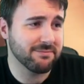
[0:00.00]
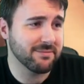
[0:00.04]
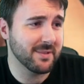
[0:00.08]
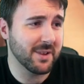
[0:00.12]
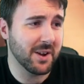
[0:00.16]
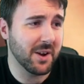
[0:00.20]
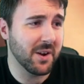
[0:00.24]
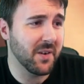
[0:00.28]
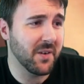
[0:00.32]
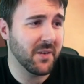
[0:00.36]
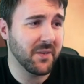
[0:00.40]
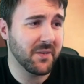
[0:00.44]

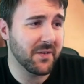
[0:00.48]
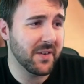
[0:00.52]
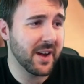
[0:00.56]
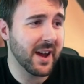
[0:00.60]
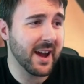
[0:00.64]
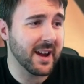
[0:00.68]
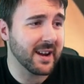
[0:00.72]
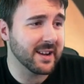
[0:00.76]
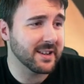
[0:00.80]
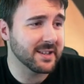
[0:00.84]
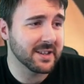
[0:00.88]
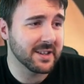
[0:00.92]

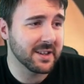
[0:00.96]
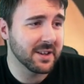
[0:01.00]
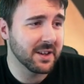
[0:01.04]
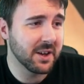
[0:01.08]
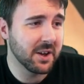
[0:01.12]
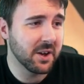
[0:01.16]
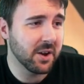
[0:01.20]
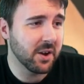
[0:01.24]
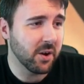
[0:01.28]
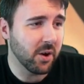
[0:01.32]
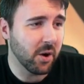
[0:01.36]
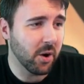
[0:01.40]
effect
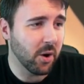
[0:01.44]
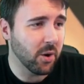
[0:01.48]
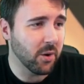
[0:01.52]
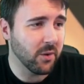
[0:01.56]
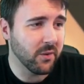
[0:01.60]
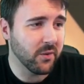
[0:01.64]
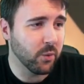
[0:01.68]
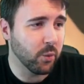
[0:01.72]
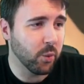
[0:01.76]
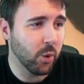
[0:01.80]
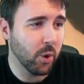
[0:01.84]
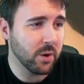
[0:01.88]

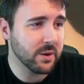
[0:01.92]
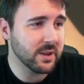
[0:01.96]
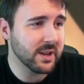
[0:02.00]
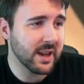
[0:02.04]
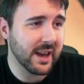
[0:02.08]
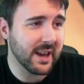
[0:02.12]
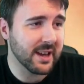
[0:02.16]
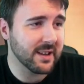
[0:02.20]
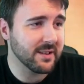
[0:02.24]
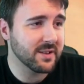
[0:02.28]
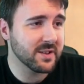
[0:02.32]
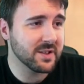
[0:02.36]
of what
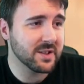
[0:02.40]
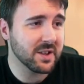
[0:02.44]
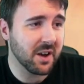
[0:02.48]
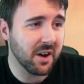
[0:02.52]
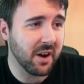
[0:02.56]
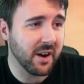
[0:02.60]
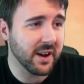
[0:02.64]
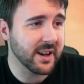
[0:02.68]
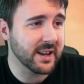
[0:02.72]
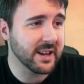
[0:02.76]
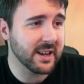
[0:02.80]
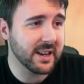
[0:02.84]
a
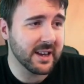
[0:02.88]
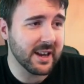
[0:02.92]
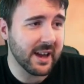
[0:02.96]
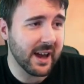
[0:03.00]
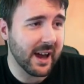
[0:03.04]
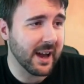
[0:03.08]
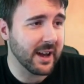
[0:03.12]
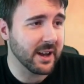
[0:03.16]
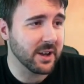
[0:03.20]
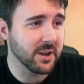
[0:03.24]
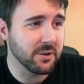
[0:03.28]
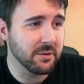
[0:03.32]
tiny
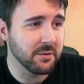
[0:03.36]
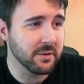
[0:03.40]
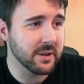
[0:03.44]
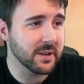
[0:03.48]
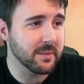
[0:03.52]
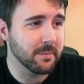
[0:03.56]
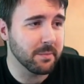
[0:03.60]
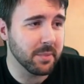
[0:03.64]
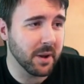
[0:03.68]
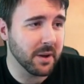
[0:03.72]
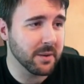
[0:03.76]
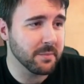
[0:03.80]
angry
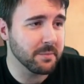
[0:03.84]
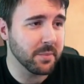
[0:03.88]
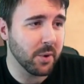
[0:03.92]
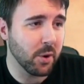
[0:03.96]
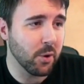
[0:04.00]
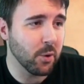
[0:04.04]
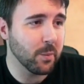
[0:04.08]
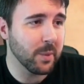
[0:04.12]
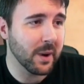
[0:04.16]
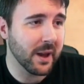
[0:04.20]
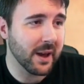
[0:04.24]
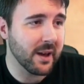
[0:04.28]
Blood
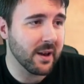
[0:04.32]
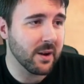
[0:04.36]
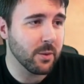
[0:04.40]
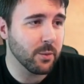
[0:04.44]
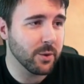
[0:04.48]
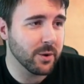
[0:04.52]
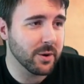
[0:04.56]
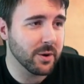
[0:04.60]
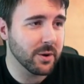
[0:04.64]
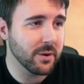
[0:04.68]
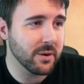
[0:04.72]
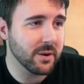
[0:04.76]
Bowl player
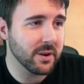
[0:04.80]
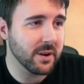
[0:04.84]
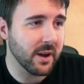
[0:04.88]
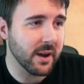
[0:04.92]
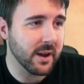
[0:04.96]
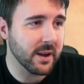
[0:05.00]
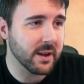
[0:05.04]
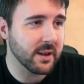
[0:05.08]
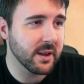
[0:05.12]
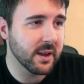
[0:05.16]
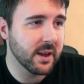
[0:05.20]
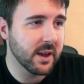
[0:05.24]
would look
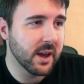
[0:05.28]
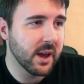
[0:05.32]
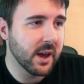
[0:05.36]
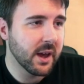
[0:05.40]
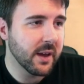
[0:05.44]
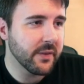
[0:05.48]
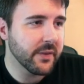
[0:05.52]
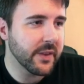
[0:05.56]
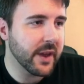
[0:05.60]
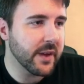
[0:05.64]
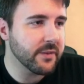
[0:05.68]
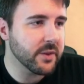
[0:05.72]
like.
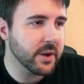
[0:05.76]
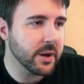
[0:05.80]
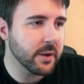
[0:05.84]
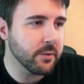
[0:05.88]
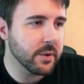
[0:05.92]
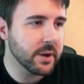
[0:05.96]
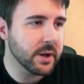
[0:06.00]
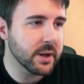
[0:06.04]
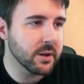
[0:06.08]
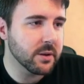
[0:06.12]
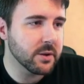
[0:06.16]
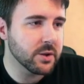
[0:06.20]
They've done a
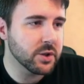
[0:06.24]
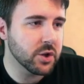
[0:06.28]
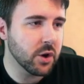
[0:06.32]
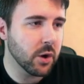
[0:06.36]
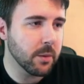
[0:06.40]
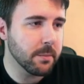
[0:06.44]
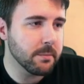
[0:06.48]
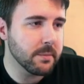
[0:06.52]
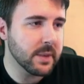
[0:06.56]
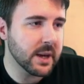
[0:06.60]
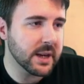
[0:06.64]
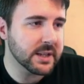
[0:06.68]
really good
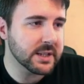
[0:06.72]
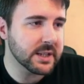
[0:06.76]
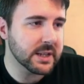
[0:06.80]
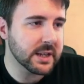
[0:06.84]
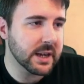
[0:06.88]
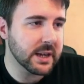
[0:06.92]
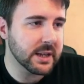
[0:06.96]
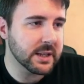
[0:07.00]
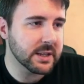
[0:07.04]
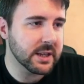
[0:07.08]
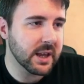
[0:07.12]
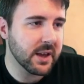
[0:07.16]
job mixing
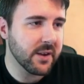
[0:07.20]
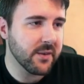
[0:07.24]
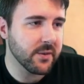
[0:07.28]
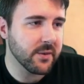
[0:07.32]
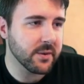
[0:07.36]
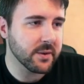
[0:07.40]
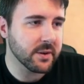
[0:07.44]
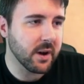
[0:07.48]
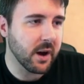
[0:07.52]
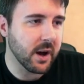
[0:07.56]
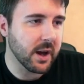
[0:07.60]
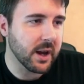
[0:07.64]
in
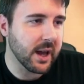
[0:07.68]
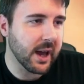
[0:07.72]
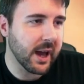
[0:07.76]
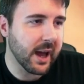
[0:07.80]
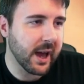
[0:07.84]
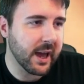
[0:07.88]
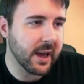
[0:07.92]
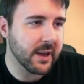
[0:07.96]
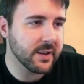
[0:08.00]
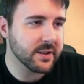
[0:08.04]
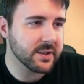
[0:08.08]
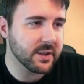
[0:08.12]
different kind of
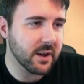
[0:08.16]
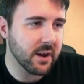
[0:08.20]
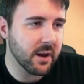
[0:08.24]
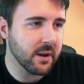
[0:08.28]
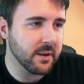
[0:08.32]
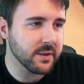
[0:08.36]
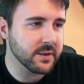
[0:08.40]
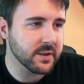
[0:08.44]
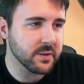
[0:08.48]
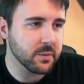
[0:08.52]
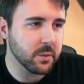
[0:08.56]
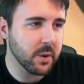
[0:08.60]

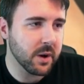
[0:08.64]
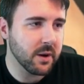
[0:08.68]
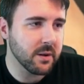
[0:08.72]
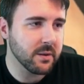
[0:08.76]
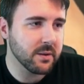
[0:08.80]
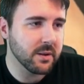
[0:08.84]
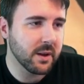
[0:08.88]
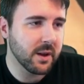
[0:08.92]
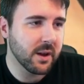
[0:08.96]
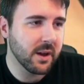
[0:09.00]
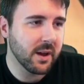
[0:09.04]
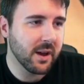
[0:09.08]
hairstyles as well.
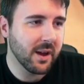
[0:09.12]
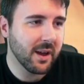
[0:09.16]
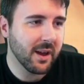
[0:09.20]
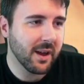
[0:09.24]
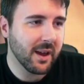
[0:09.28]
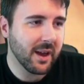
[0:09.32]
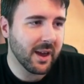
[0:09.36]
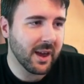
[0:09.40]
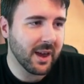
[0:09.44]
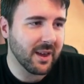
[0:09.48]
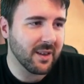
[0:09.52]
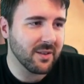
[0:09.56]

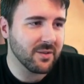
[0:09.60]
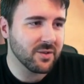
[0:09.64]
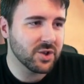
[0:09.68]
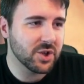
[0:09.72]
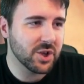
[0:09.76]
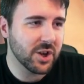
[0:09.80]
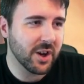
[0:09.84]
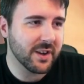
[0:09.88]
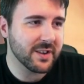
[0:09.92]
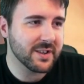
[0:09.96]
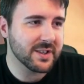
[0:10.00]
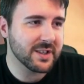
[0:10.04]
It
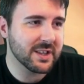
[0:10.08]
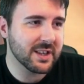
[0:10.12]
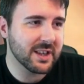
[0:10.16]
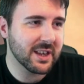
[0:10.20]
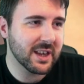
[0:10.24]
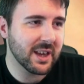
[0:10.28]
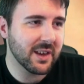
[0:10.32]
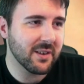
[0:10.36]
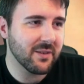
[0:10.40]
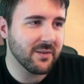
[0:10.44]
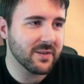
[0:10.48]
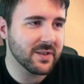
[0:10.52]
just
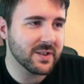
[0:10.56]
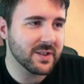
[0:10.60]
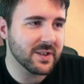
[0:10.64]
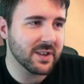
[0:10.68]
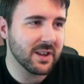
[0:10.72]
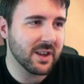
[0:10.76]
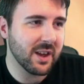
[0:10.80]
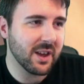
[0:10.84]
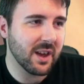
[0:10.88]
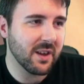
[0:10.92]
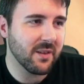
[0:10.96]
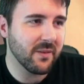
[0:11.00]
gives
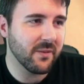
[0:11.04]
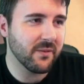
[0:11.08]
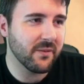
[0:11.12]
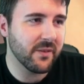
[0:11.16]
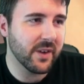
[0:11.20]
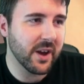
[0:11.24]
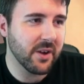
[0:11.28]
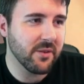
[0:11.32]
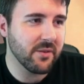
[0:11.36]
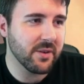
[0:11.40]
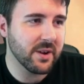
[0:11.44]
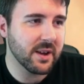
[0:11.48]
a
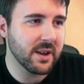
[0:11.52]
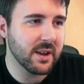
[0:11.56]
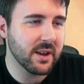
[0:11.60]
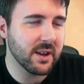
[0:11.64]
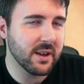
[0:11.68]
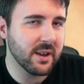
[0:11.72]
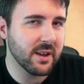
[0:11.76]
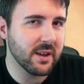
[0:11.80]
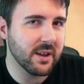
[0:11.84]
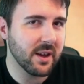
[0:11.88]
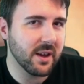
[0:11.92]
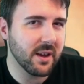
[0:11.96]

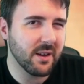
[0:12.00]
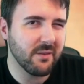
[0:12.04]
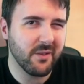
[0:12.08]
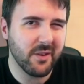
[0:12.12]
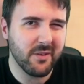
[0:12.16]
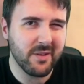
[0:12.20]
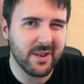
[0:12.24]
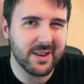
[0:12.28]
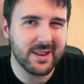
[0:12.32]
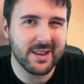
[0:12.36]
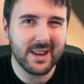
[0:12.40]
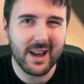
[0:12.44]
very
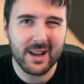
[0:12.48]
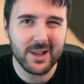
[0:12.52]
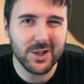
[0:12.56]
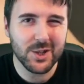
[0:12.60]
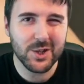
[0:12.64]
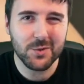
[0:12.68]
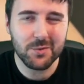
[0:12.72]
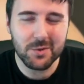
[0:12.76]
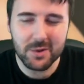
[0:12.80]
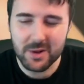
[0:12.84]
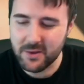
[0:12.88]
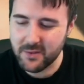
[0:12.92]

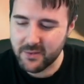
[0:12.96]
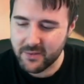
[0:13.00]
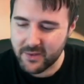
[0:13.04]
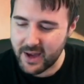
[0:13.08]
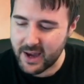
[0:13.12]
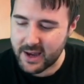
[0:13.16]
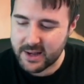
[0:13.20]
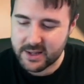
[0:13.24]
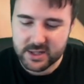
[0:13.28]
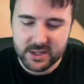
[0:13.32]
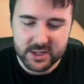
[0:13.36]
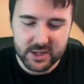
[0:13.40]
natural
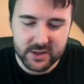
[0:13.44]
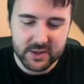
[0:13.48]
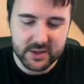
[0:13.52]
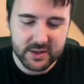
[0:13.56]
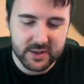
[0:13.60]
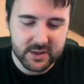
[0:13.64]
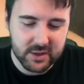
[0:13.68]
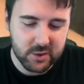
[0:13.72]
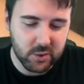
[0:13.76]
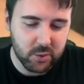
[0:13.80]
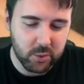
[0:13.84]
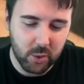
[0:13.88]
effect to the
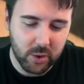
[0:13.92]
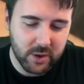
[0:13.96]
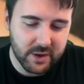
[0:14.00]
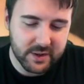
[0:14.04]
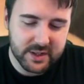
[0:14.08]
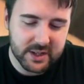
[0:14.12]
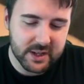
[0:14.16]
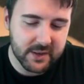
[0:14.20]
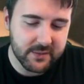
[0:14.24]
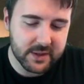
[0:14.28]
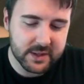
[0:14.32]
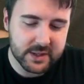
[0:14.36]

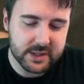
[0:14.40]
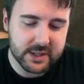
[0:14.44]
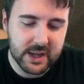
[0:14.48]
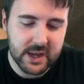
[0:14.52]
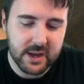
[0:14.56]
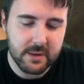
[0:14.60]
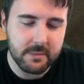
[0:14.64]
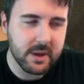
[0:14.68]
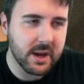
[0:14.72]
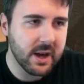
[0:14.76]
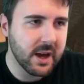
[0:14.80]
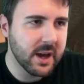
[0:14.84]
quality of this
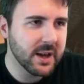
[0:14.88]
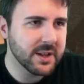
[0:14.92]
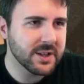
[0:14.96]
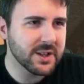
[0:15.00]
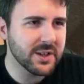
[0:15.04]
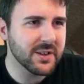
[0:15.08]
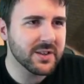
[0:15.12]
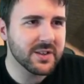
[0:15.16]
team, to the